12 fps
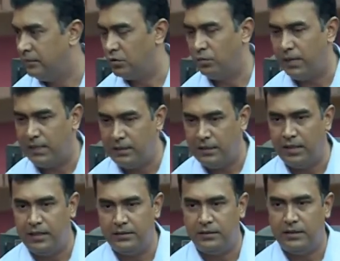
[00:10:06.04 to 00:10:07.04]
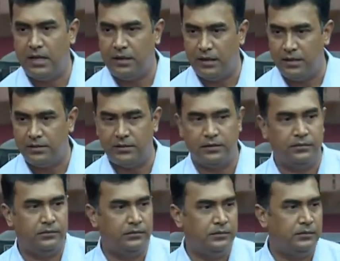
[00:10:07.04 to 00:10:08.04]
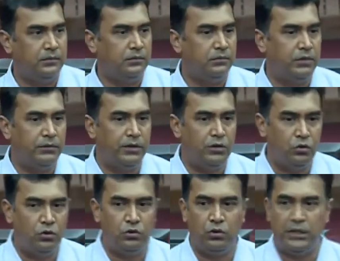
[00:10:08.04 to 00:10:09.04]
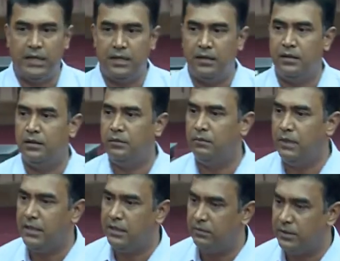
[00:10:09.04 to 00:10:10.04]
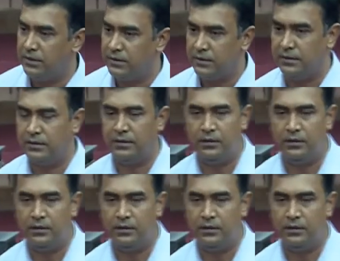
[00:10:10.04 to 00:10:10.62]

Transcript: So, bacteria is in that range between 2 to 10 million bases.